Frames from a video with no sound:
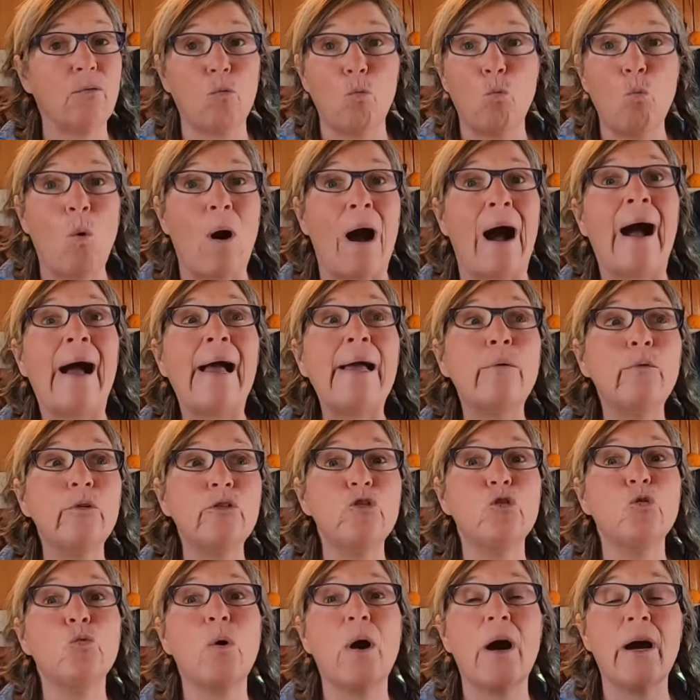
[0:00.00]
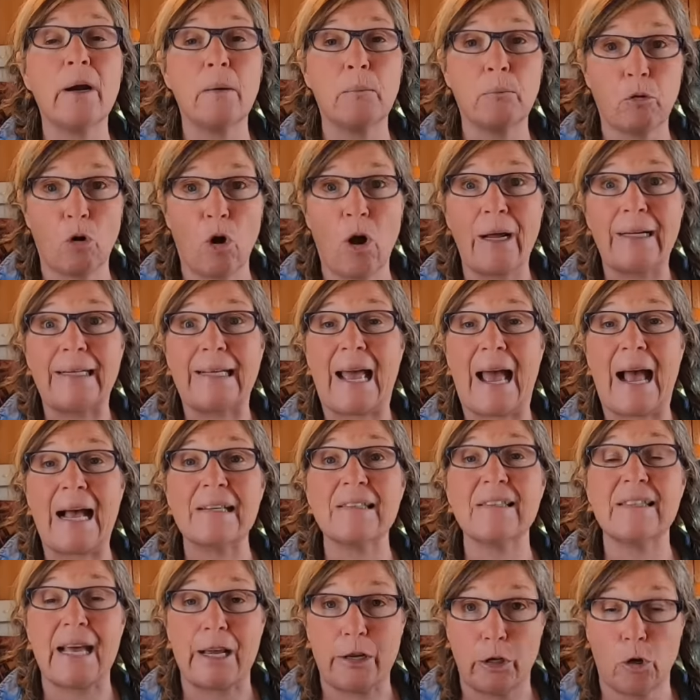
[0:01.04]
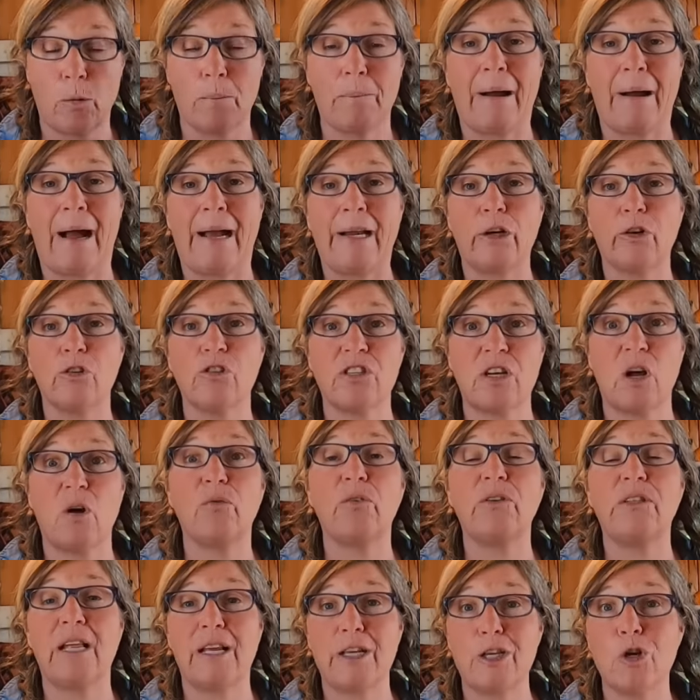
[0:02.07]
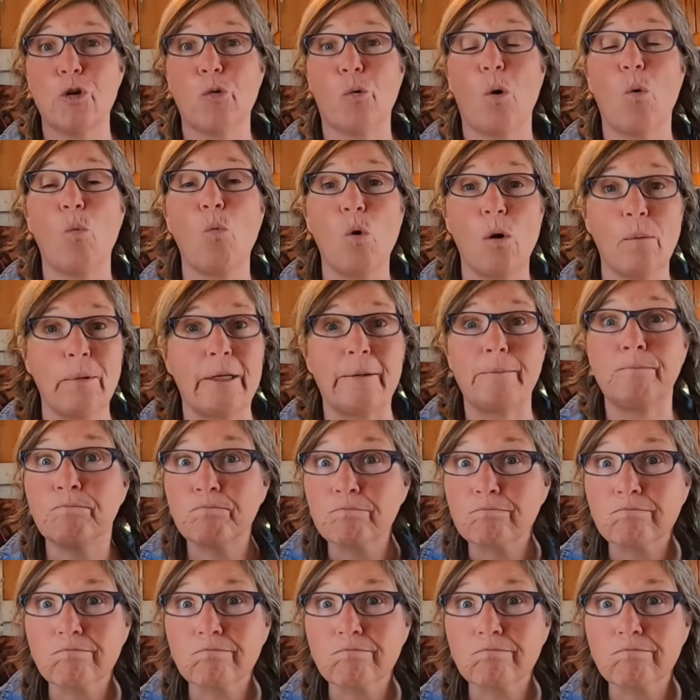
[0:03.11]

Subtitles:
why would you want to broadcast that you're by yourself and that you're a woman?